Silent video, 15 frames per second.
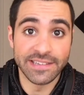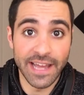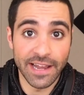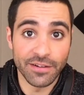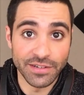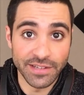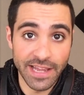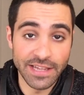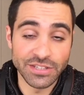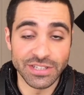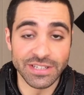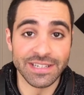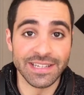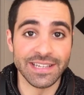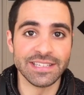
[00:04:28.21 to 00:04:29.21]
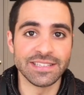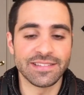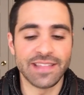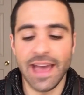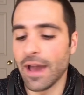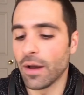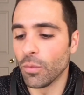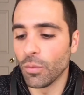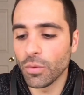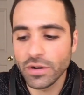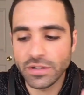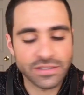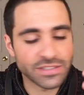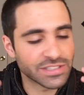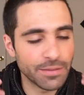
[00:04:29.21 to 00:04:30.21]
degradation is that
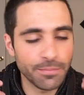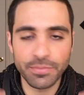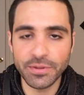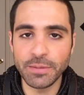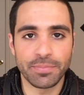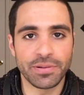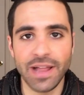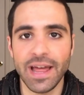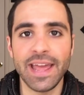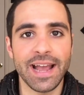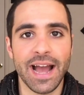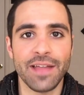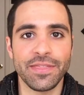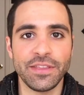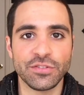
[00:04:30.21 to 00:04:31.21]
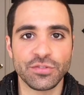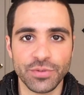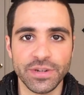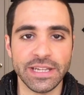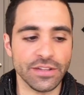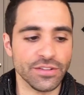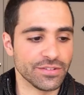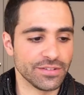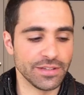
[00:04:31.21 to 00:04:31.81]
we're simply playing on these reeds.